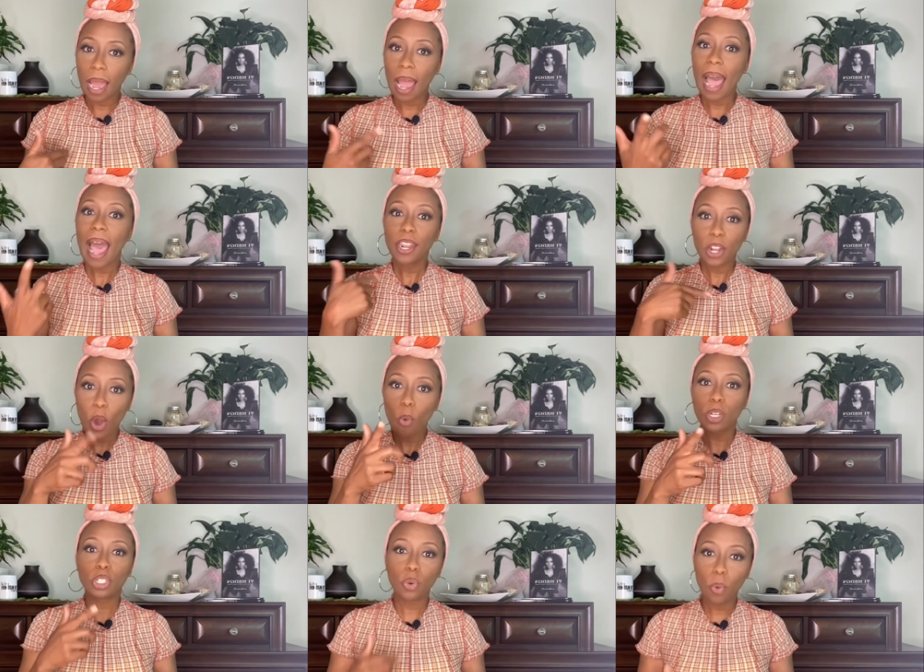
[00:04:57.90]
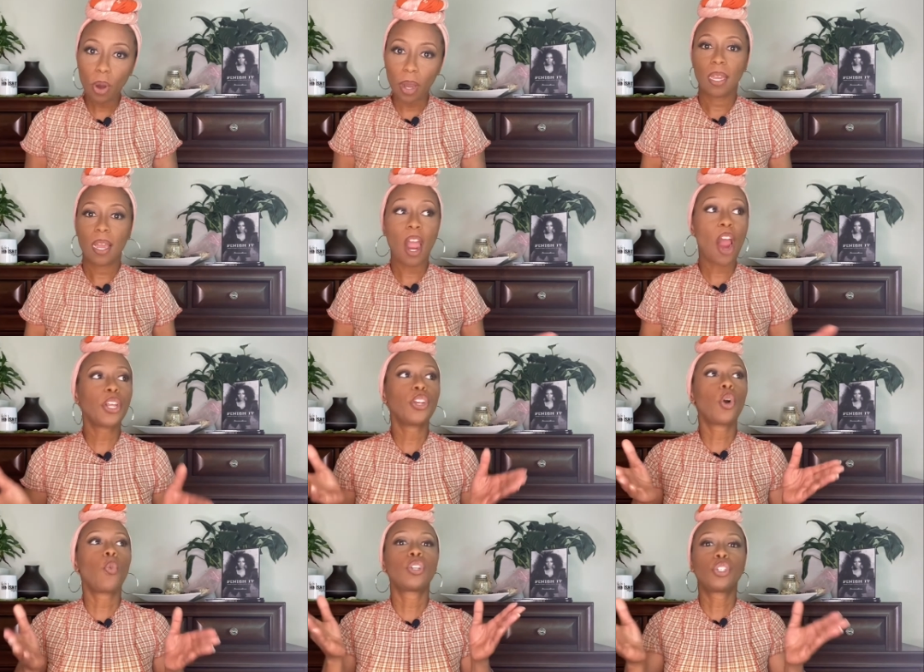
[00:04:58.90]
I know what you want. I already
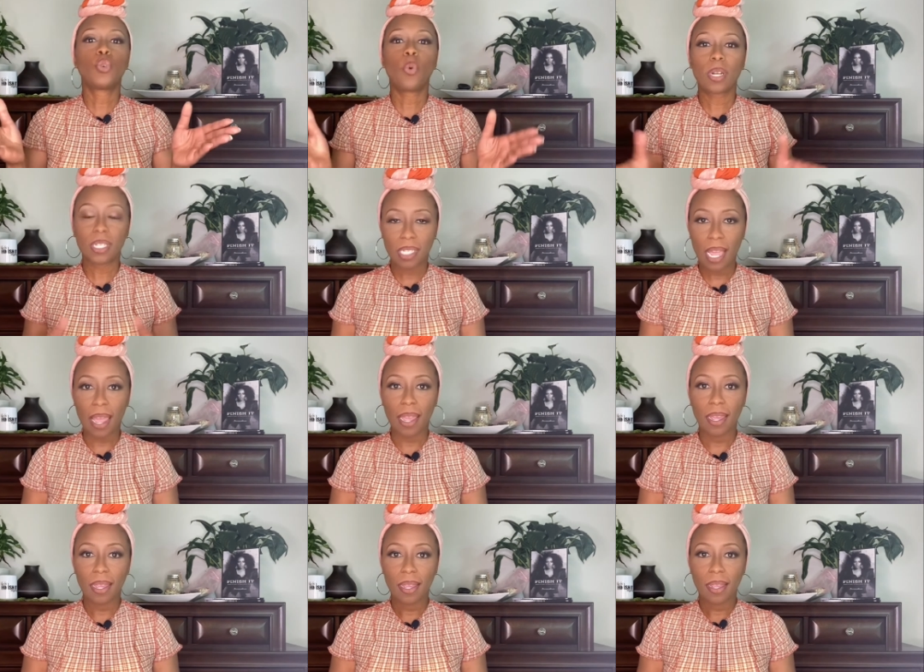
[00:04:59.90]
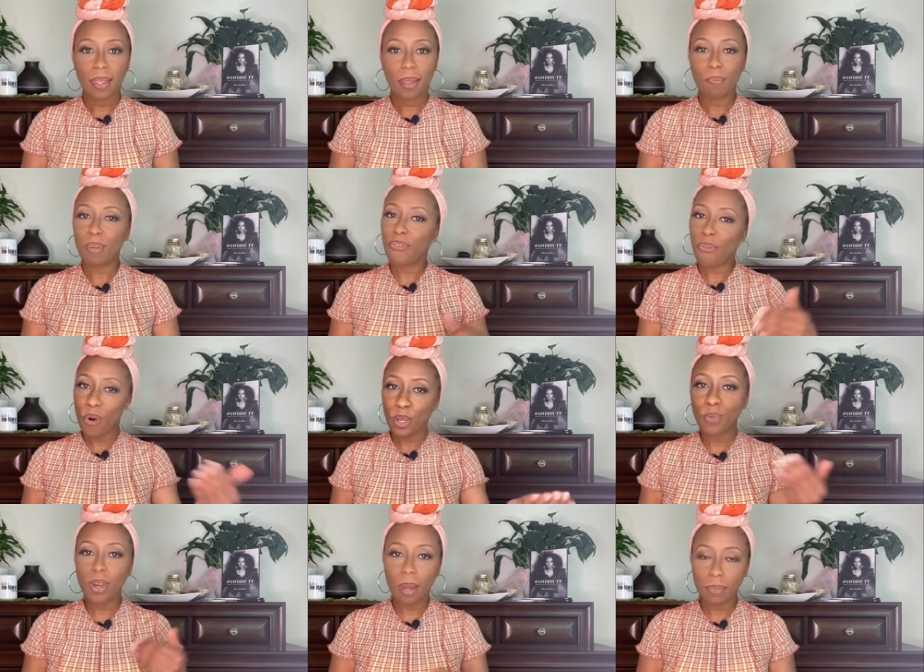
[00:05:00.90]
know what you want to say before you
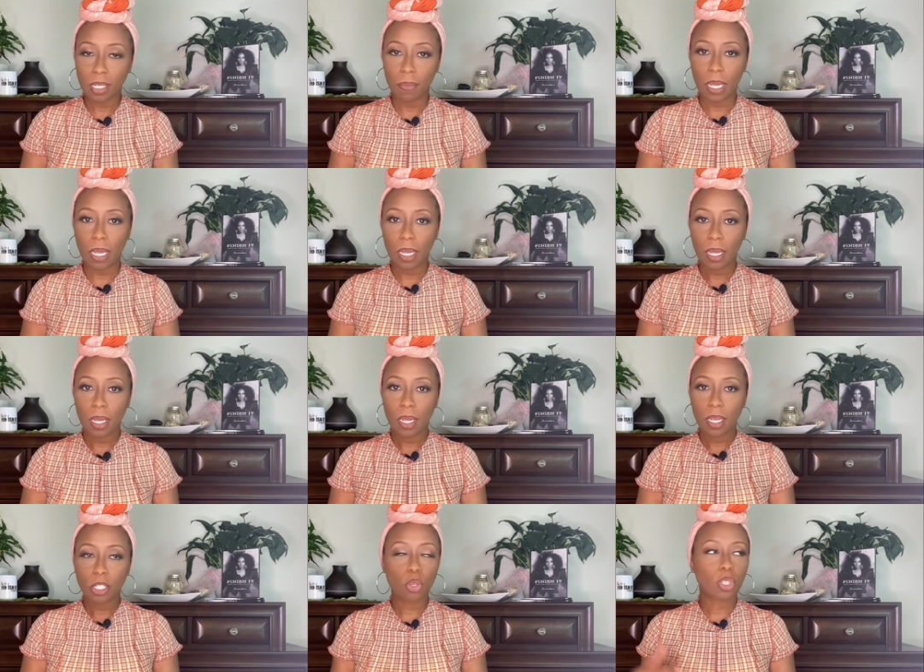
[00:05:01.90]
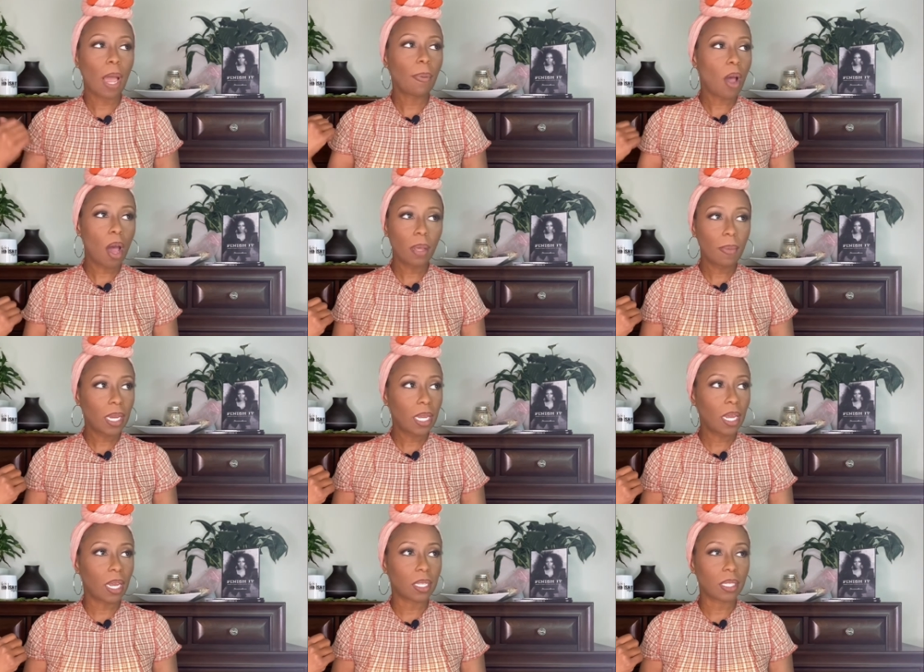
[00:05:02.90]
come to me. So stop calling my kids